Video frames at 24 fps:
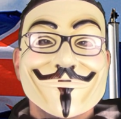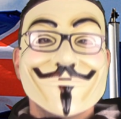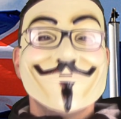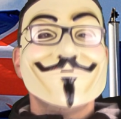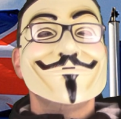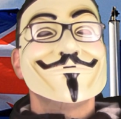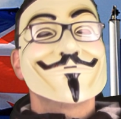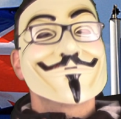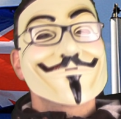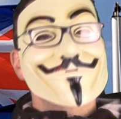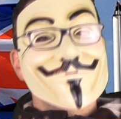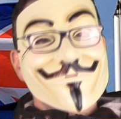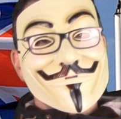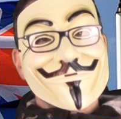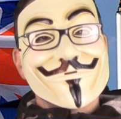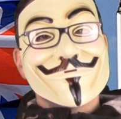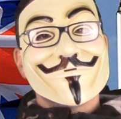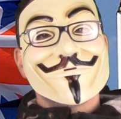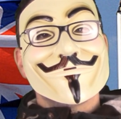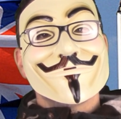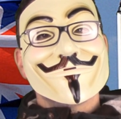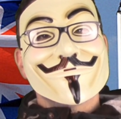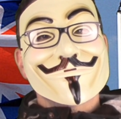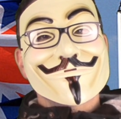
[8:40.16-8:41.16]
Who
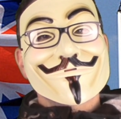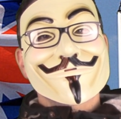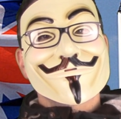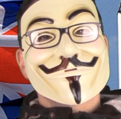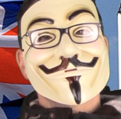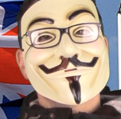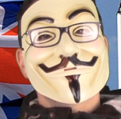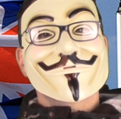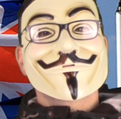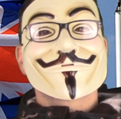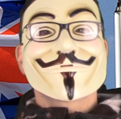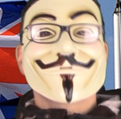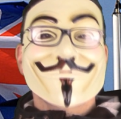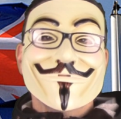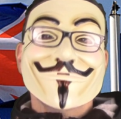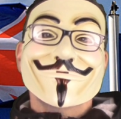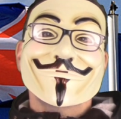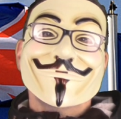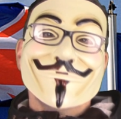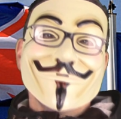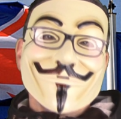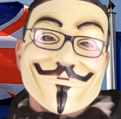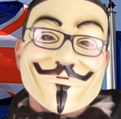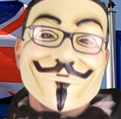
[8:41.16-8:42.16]
cares that the
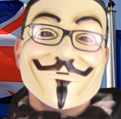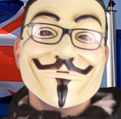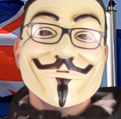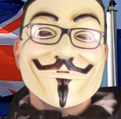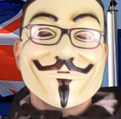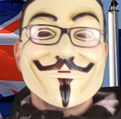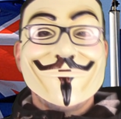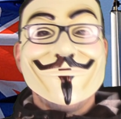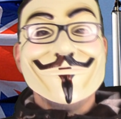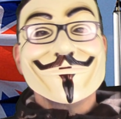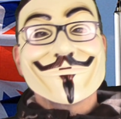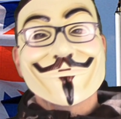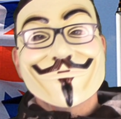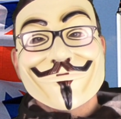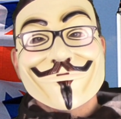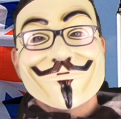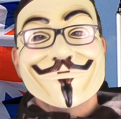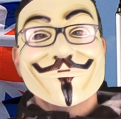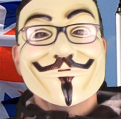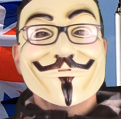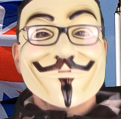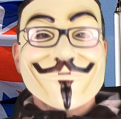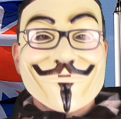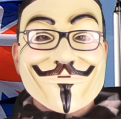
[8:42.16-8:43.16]
EU provoked
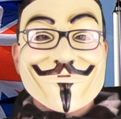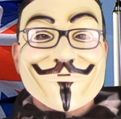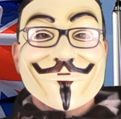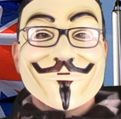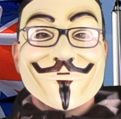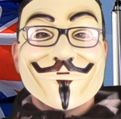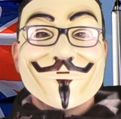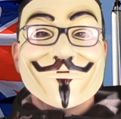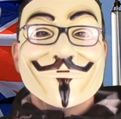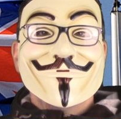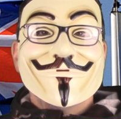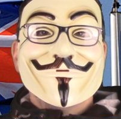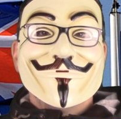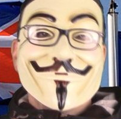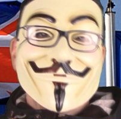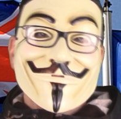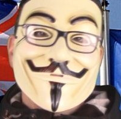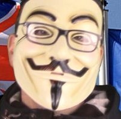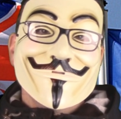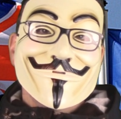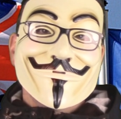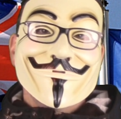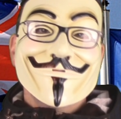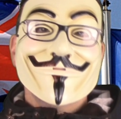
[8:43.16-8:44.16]
Russia,
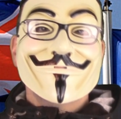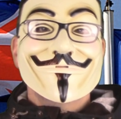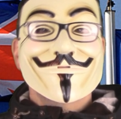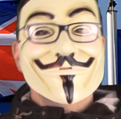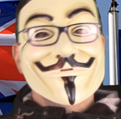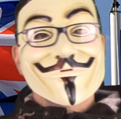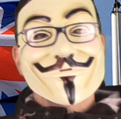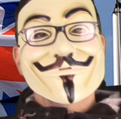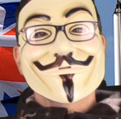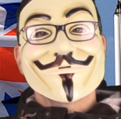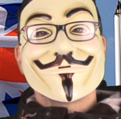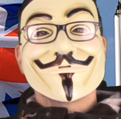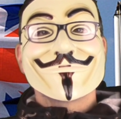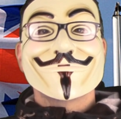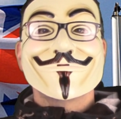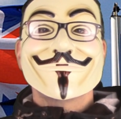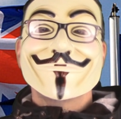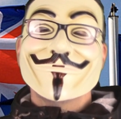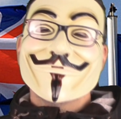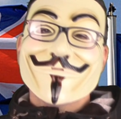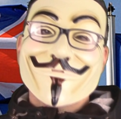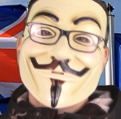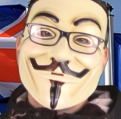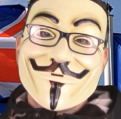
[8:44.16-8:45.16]
causing the standoff
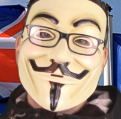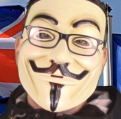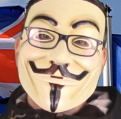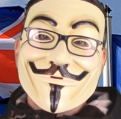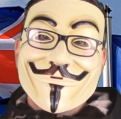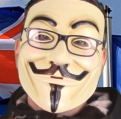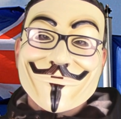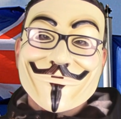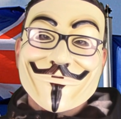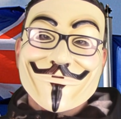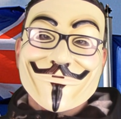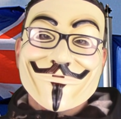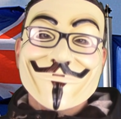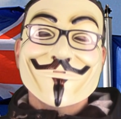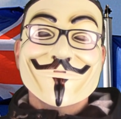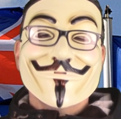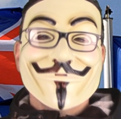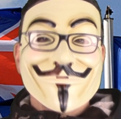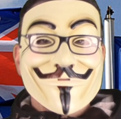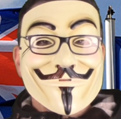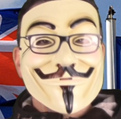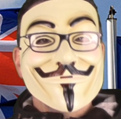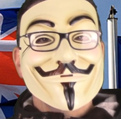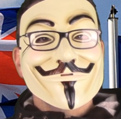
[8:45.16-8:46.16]
in Ukraine that we
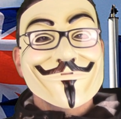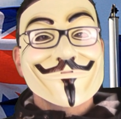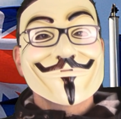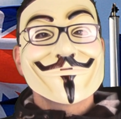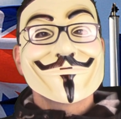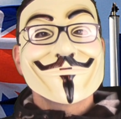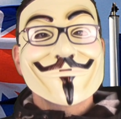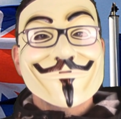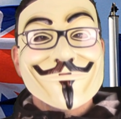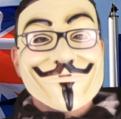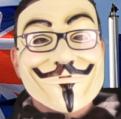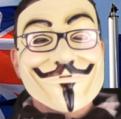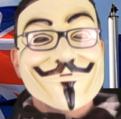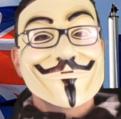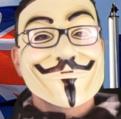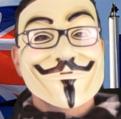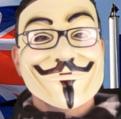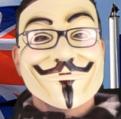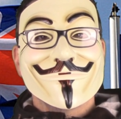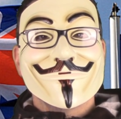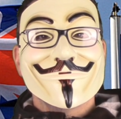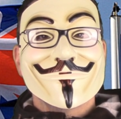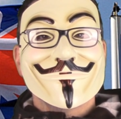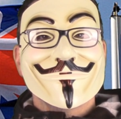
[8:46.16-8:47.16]
are currently
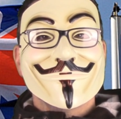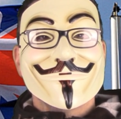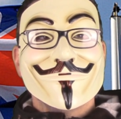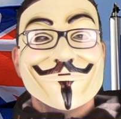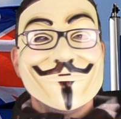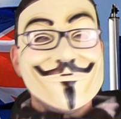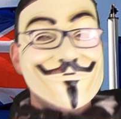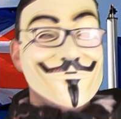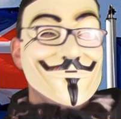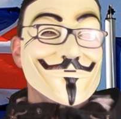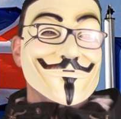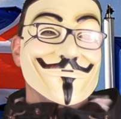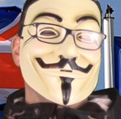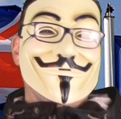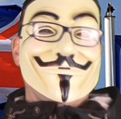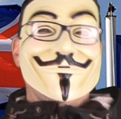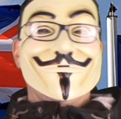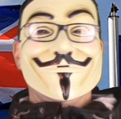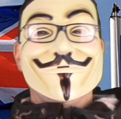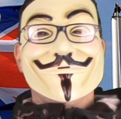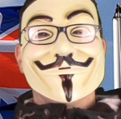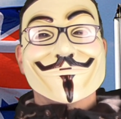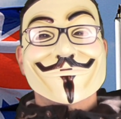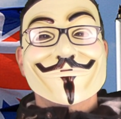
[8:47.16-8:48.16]
seeing? Who
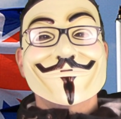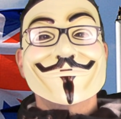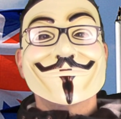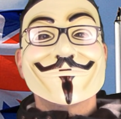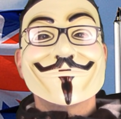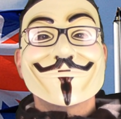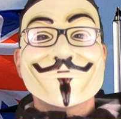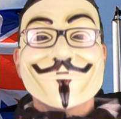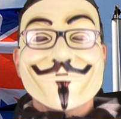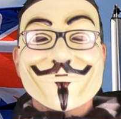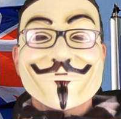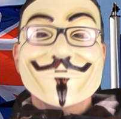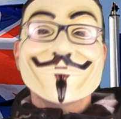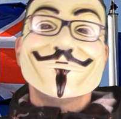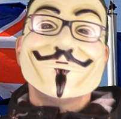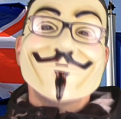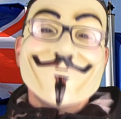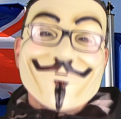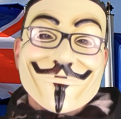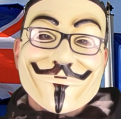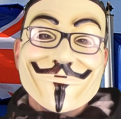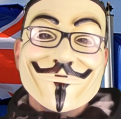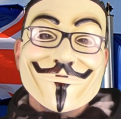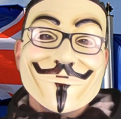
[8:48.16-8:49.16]
cares that the
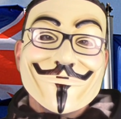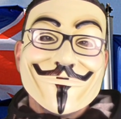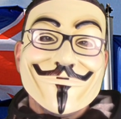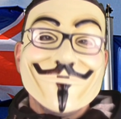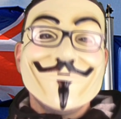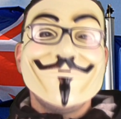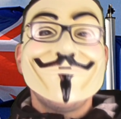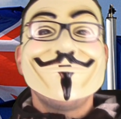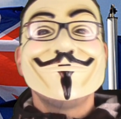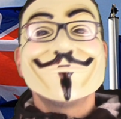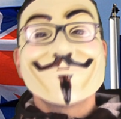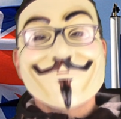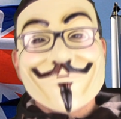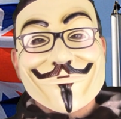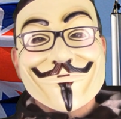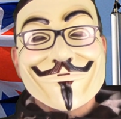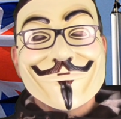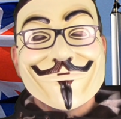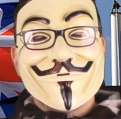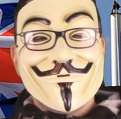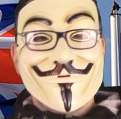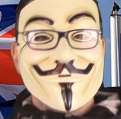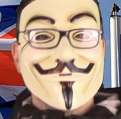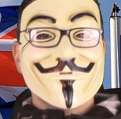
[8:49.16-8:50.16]
EU
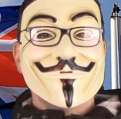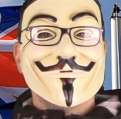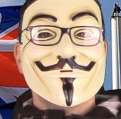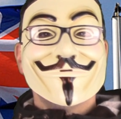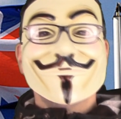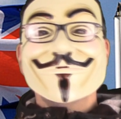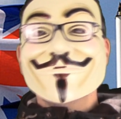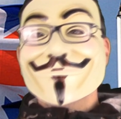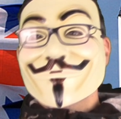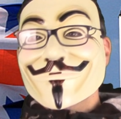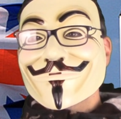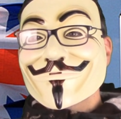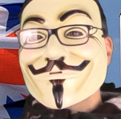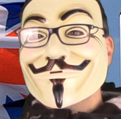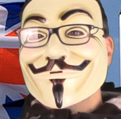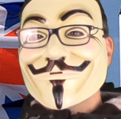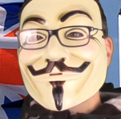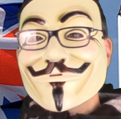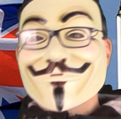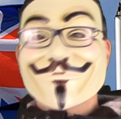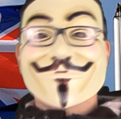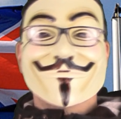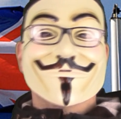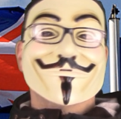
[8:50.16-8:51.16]
actually put
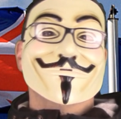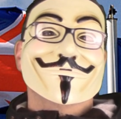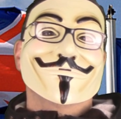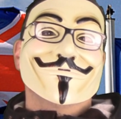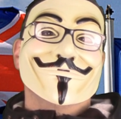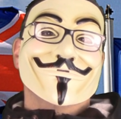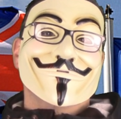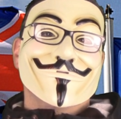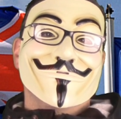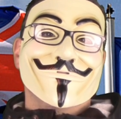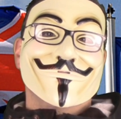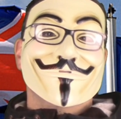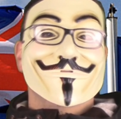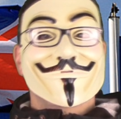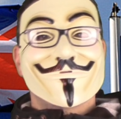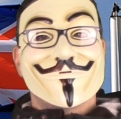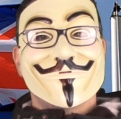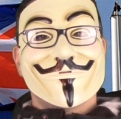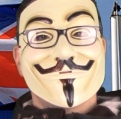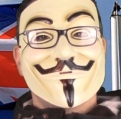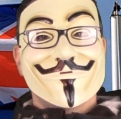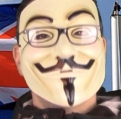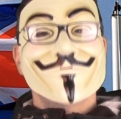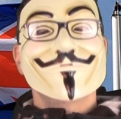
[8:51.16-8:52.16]
neo-Nazis in
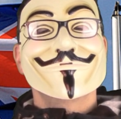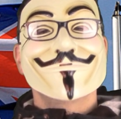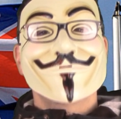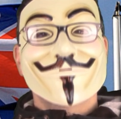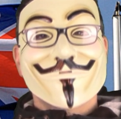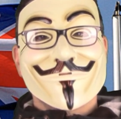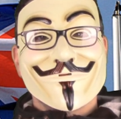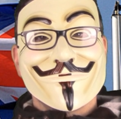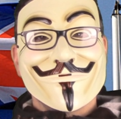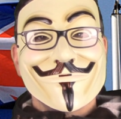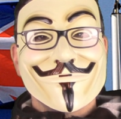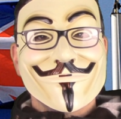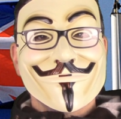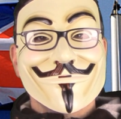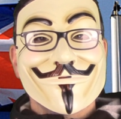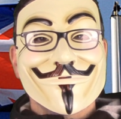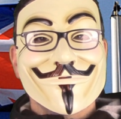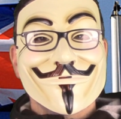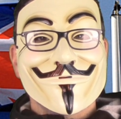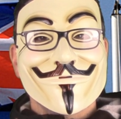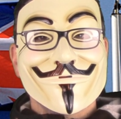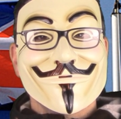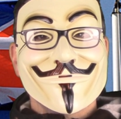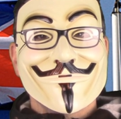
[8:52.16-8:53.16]
control of Ukraine?
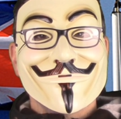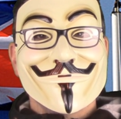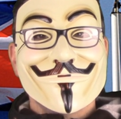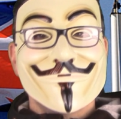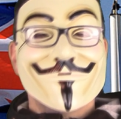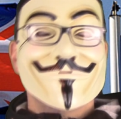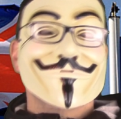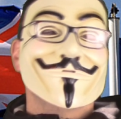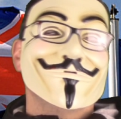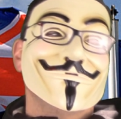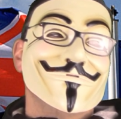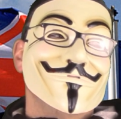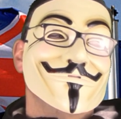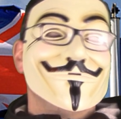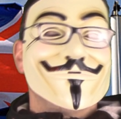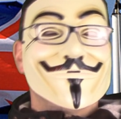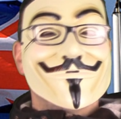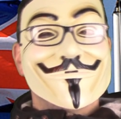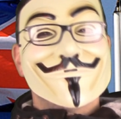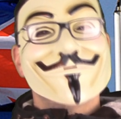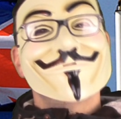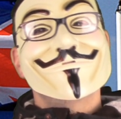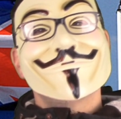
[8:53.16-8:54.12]
Does it really